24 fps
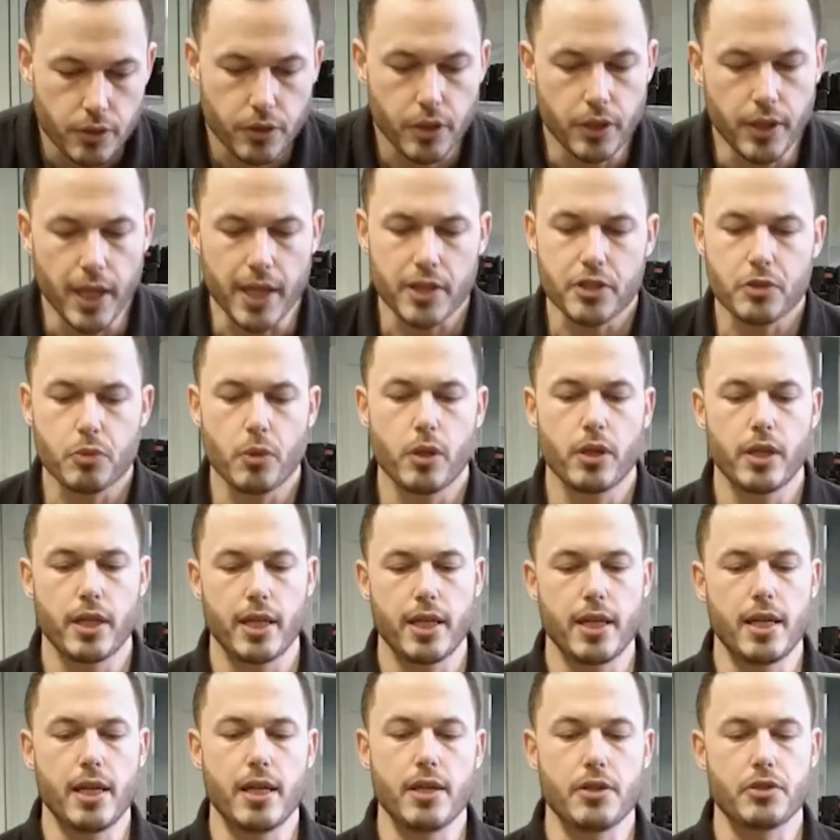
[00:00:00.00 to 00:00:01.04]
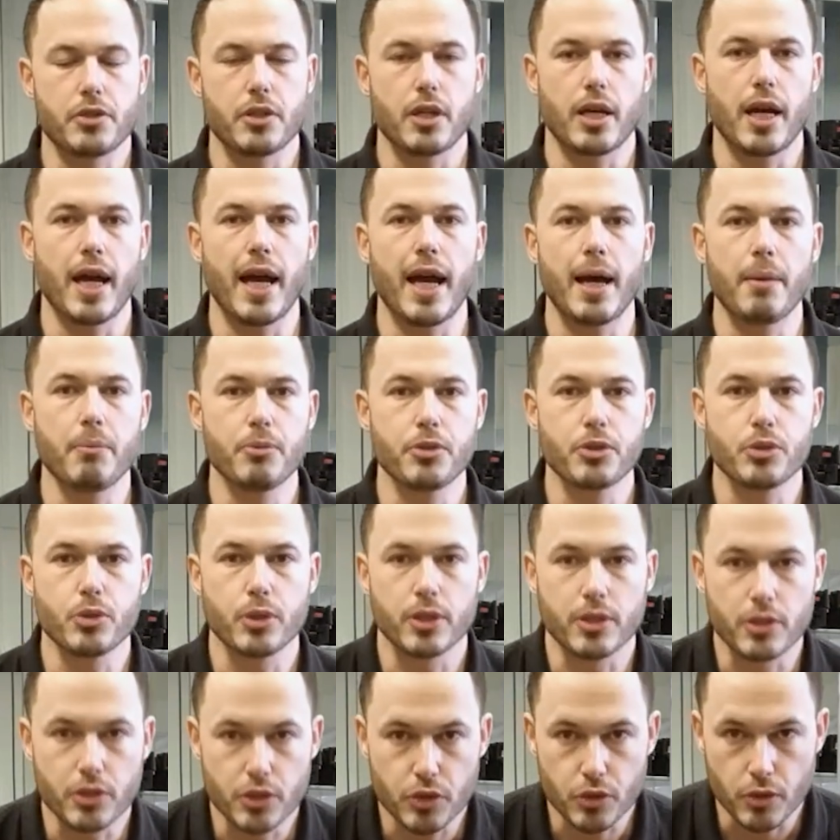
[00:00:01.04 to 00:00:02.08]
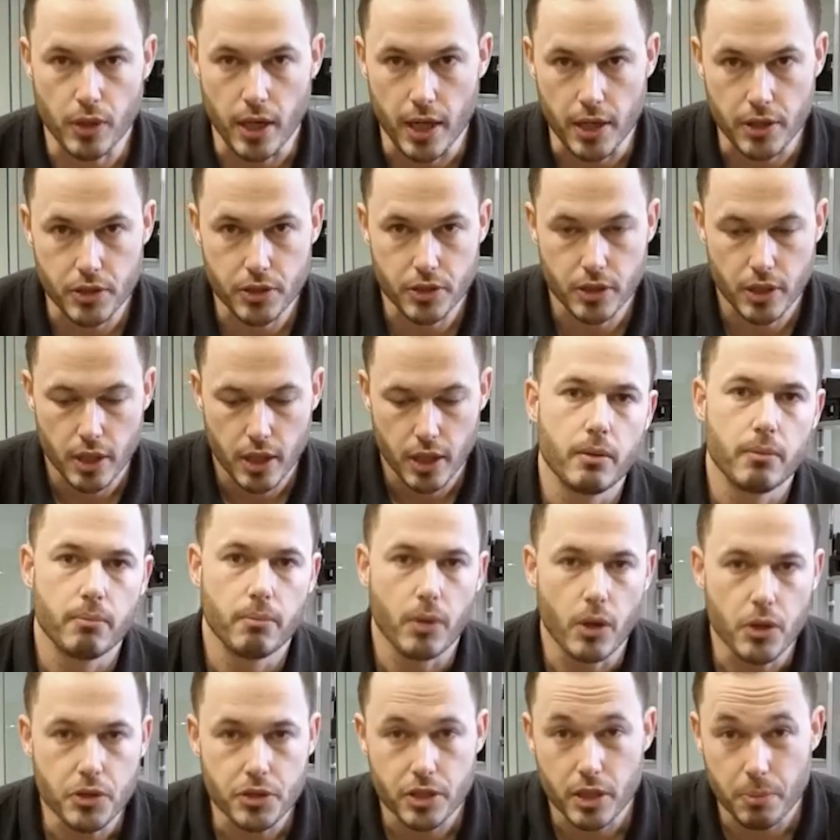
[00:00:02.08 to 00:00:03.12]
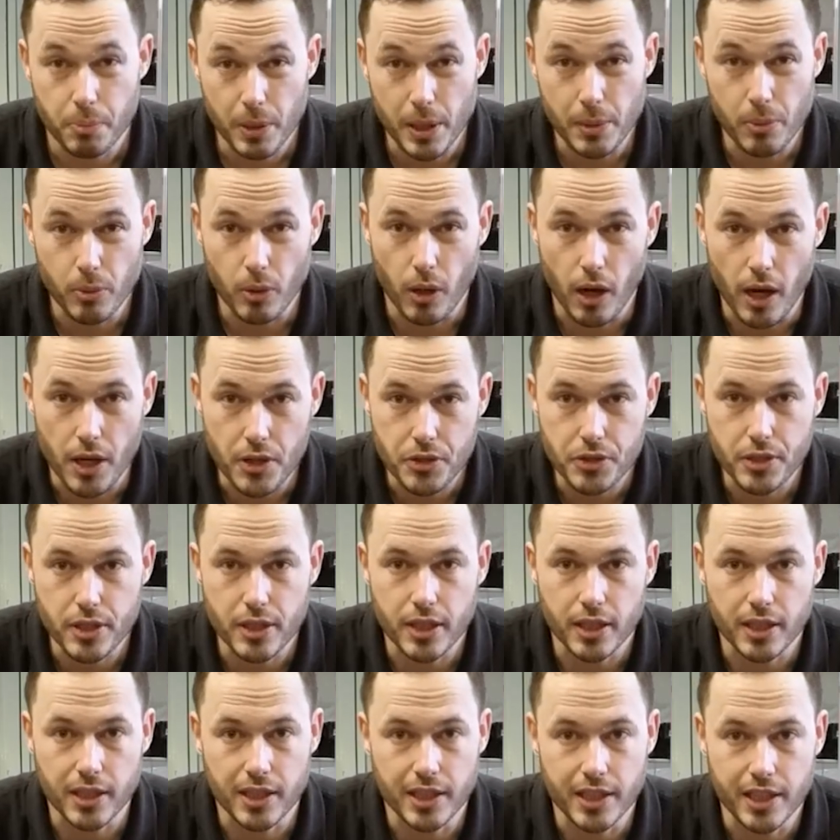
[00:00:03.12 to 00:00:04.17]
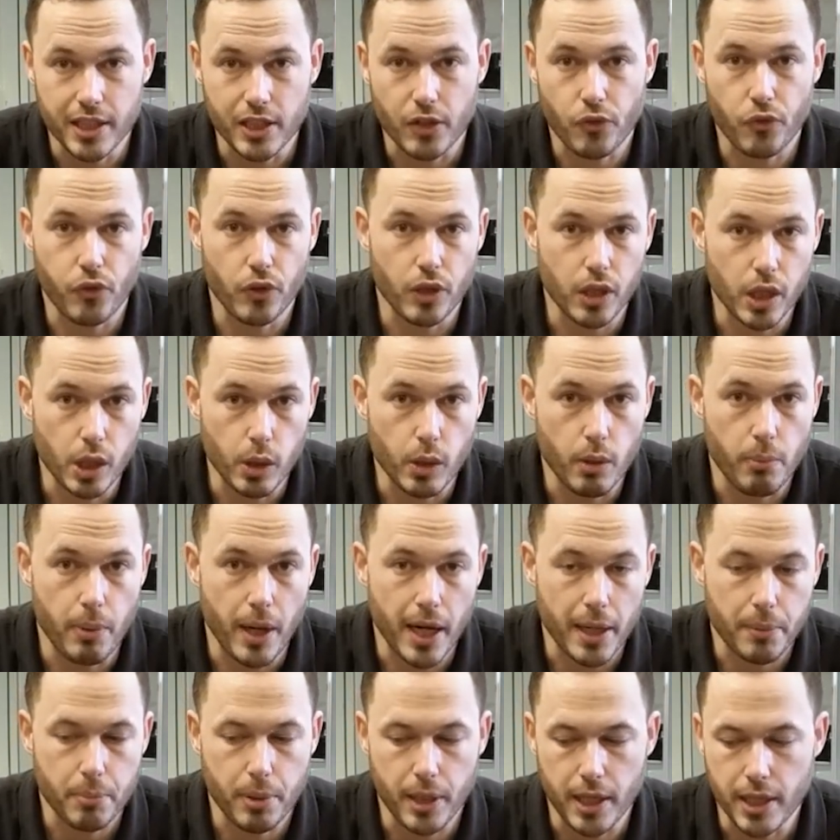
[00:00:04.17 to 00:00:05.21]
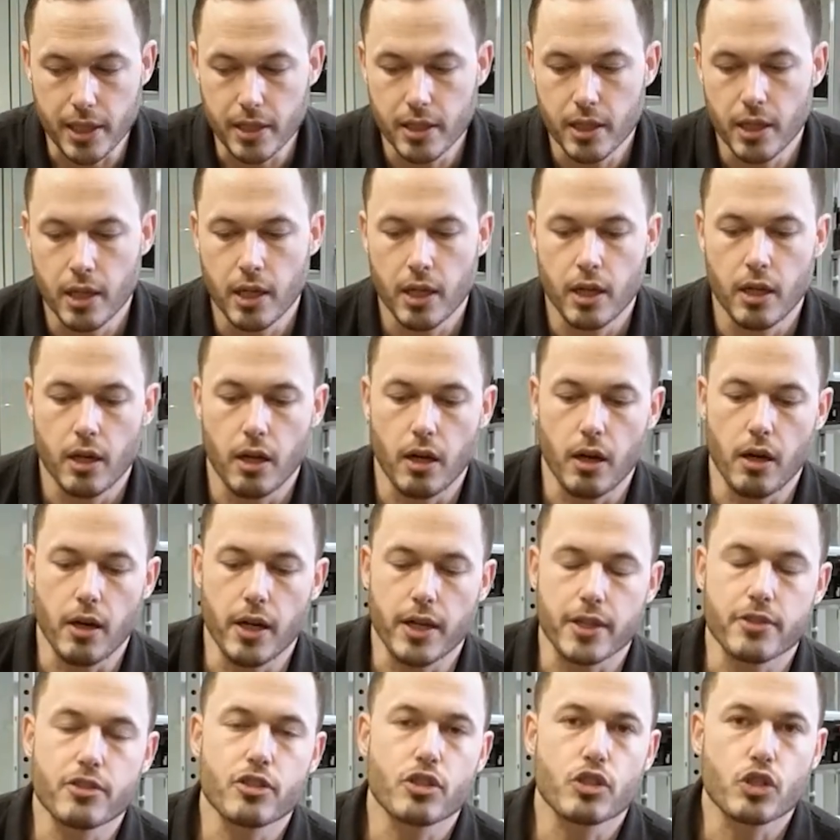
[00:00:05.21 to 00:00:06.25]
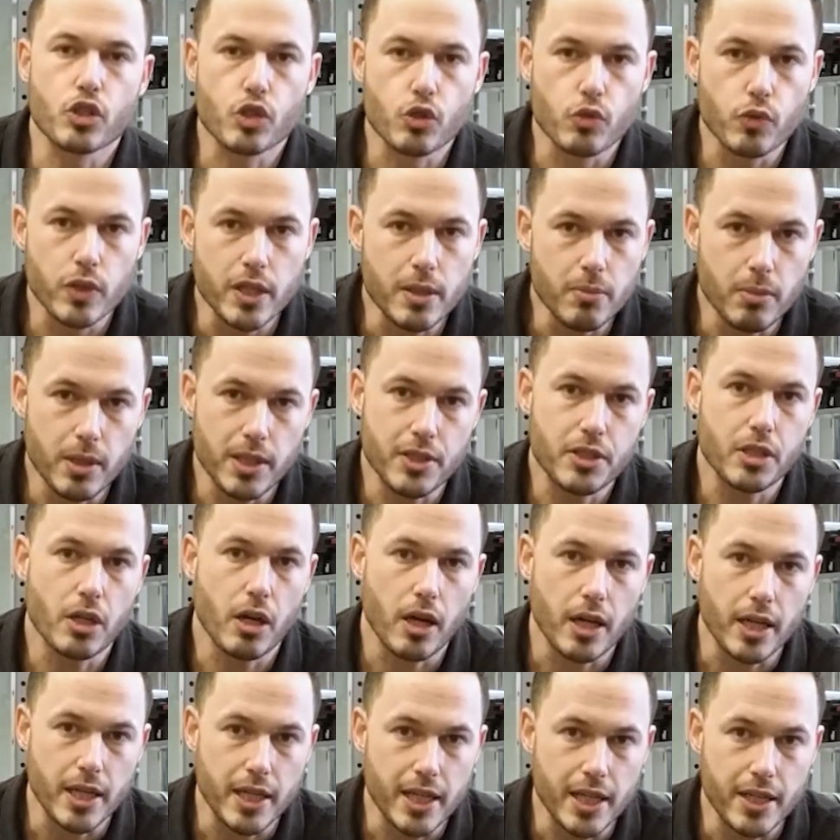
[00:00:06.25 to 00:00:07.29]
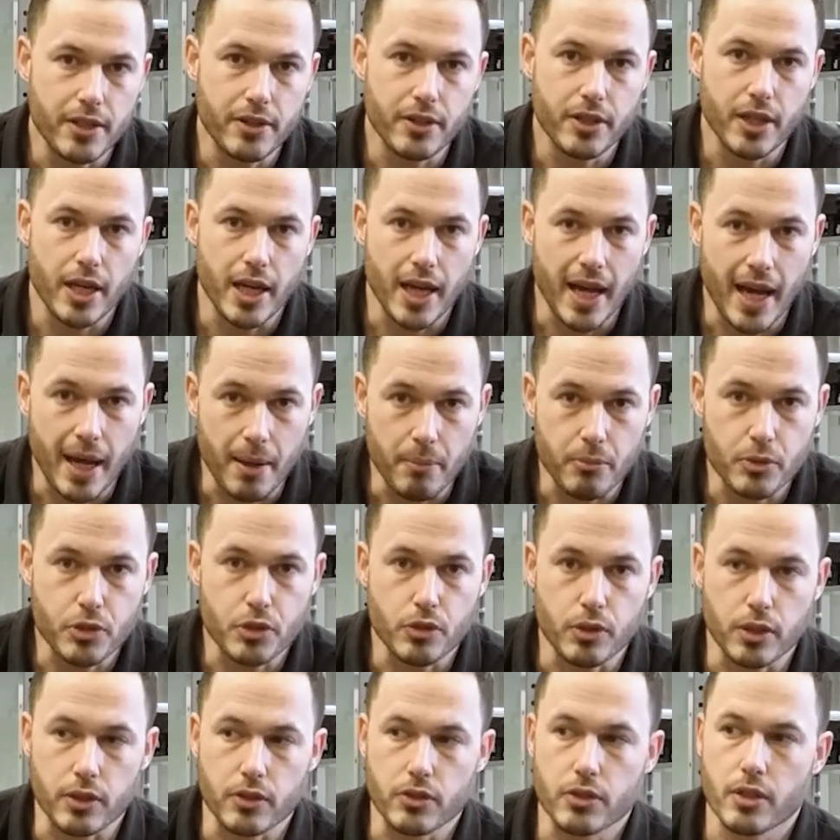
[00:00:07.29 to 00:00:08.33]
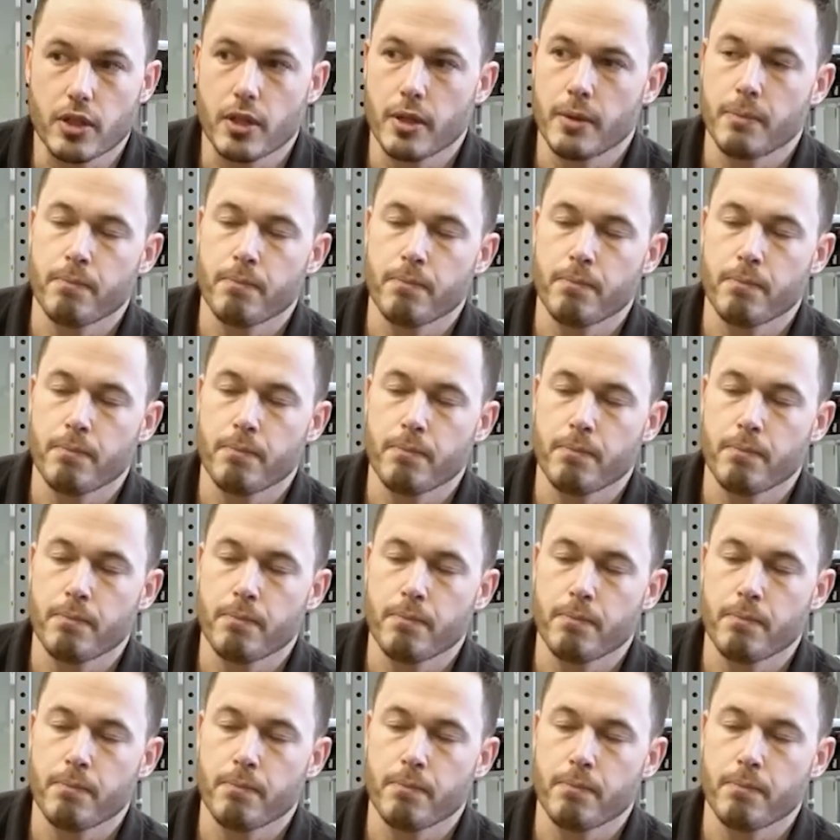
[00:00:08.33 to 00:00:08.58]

The next one is a hamstring stretch. Most of the people I see in clinic for lower back pain are extremely tight in their hamstrings.